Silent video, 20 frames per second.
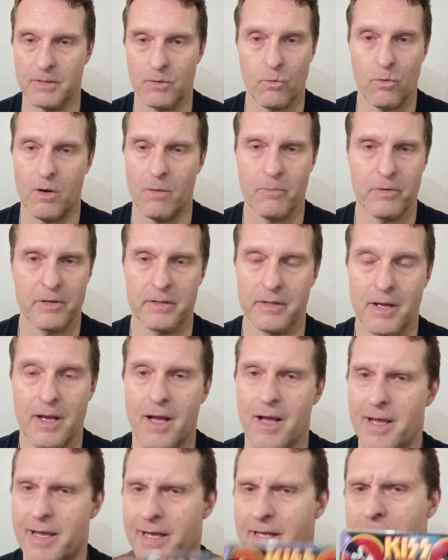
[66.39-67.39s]
Like Walmart,
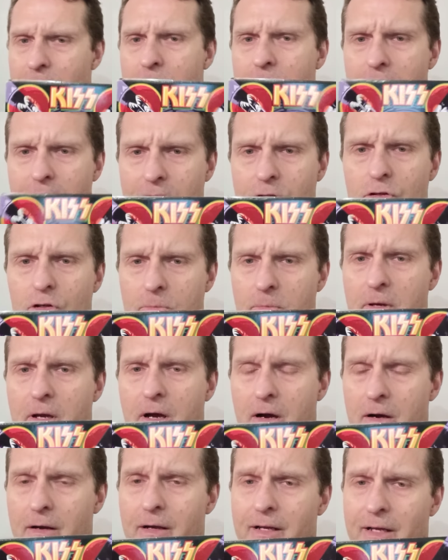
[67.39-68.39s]
it it took me.
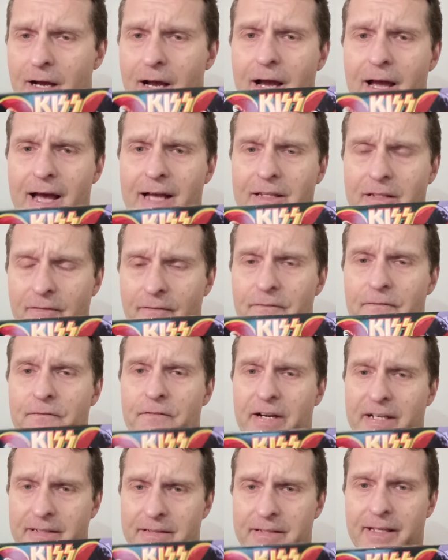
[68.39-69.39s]
A, I had to
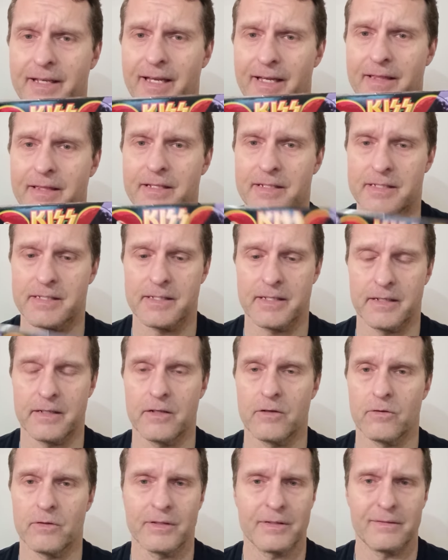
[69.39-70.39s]
fight to get this thing.
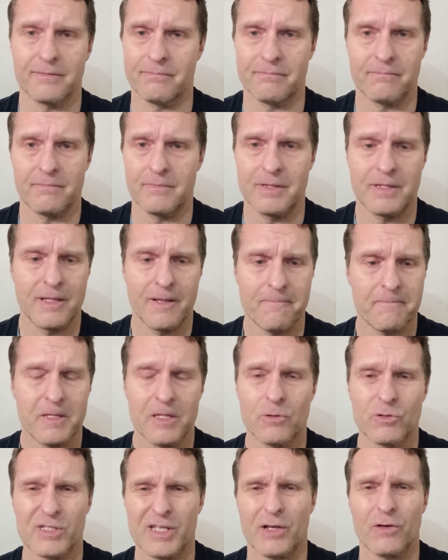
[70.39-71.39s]
You know, I think
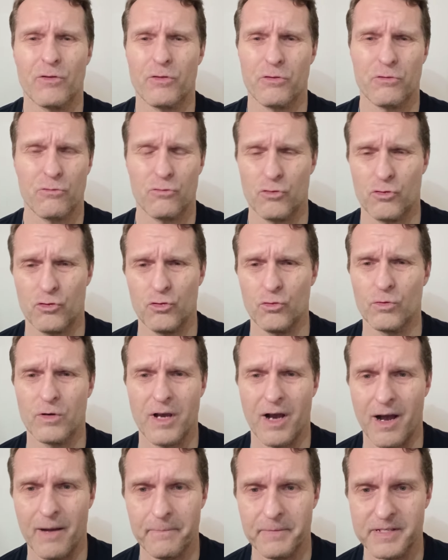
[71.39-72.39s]
there was like two
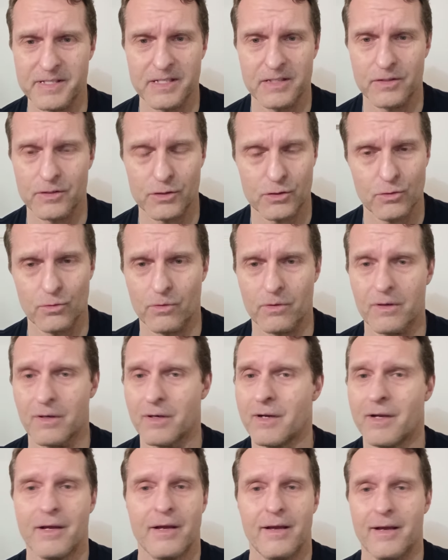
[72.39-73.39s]
copies in the store,
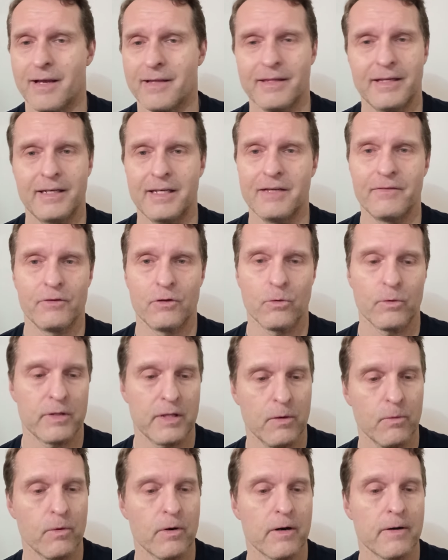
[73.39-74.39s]
and they didn't even know where
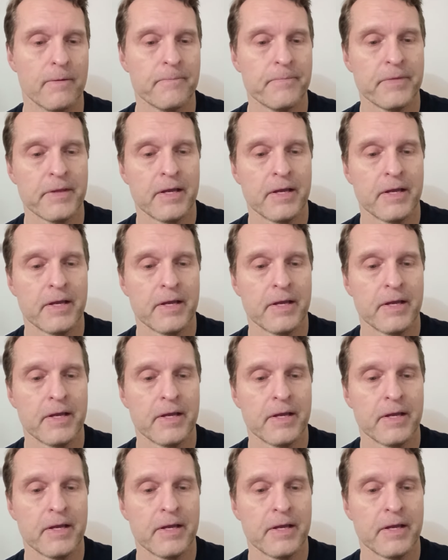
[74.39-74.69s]
they were.